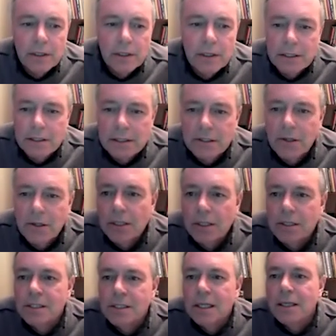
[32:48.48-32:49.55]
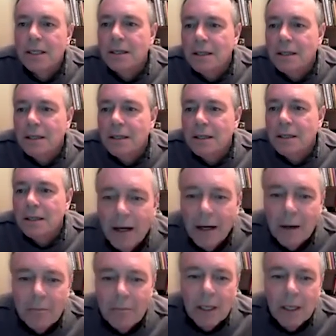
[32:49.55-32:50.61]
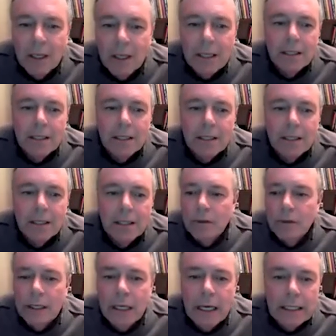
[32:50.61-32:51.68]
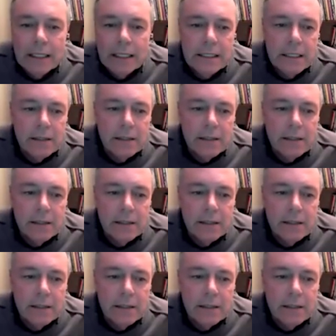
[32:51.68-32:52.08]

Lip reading: that's gone to seed, but to give you an idea,